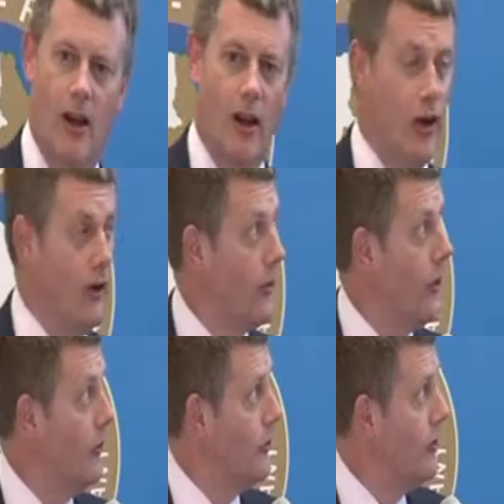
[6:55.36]

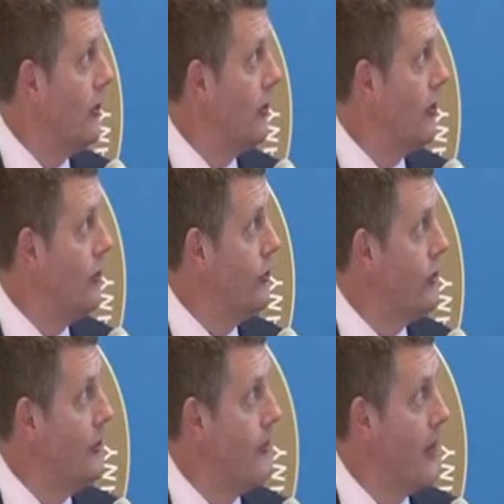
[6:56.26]
earthquake was an
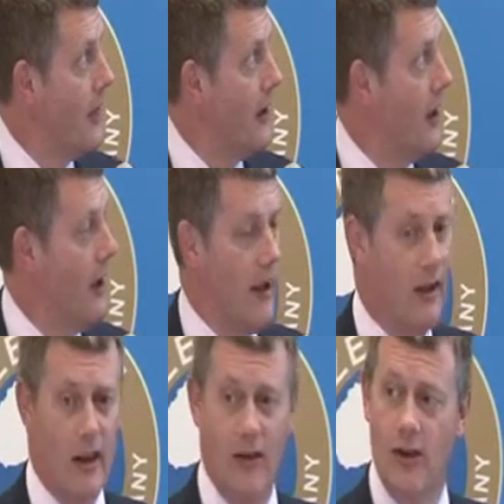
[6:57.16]
exclusion,
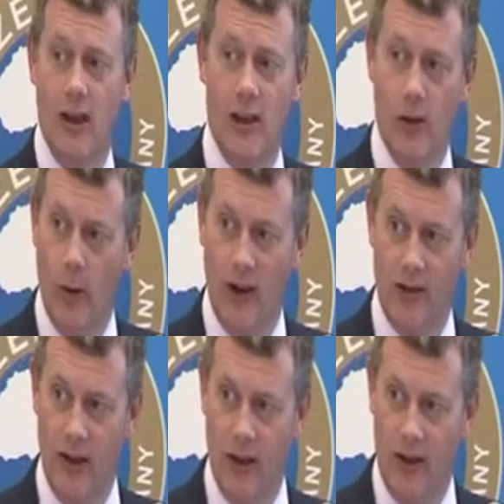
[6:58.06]
and it's nearly always
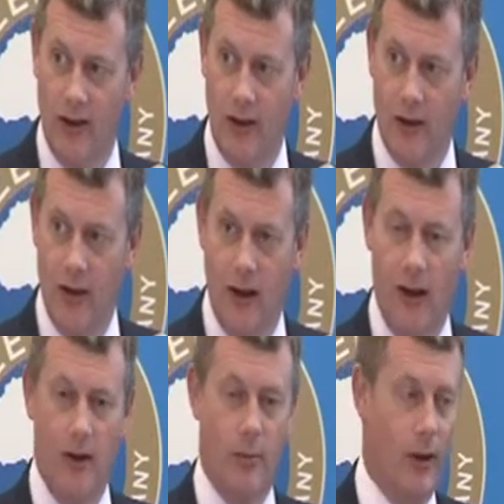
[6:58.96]
deleted.
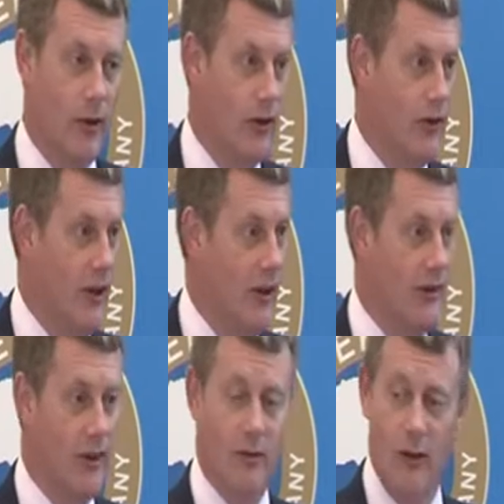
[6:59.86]
The brokers
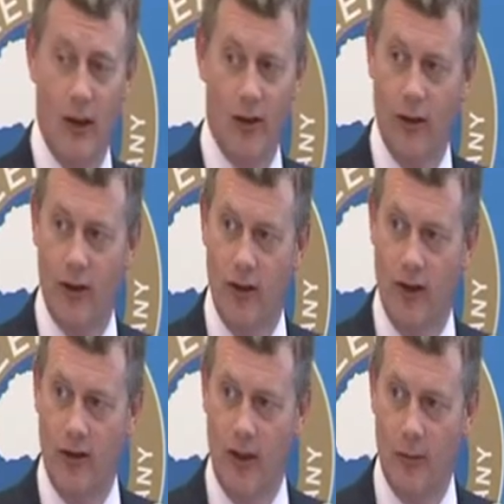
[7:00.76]
delete it, the underwriters
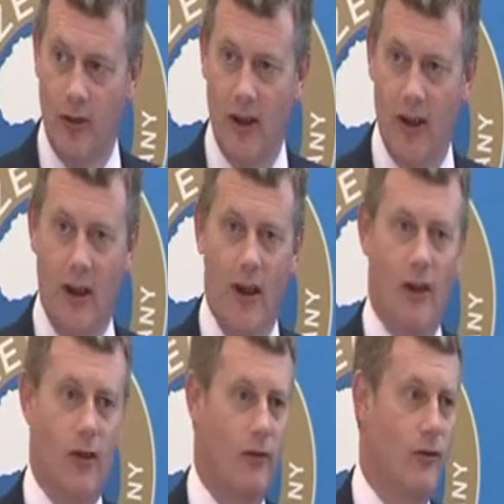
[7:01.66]
accepted it.
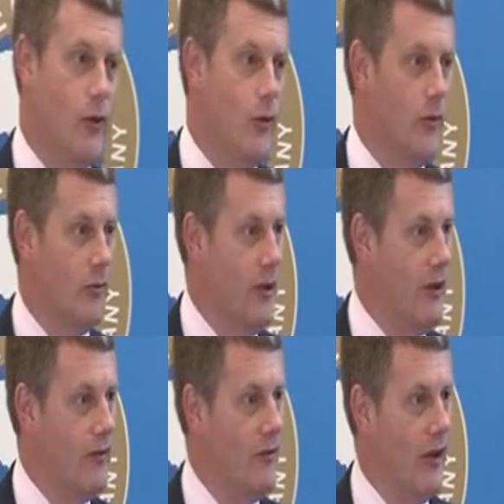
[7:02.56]
The form has
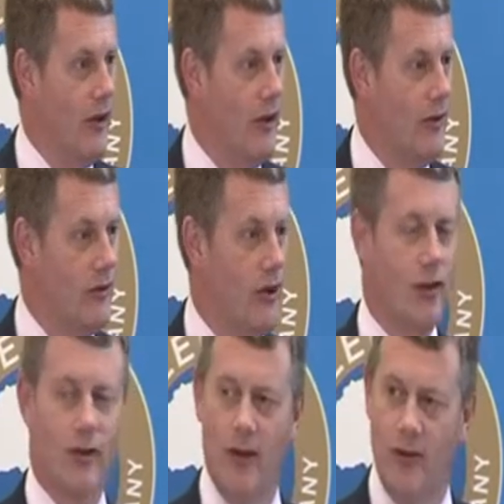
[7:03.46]
been revised
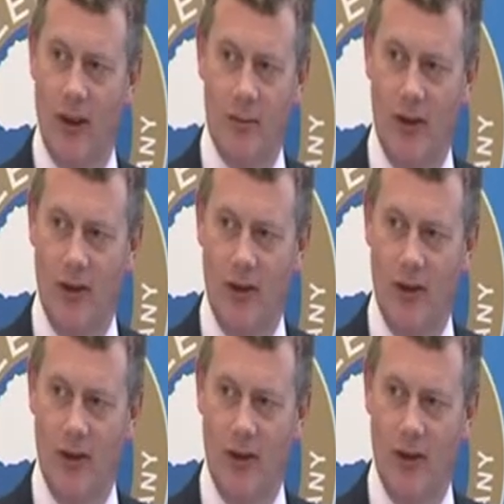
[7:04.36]
God knows how many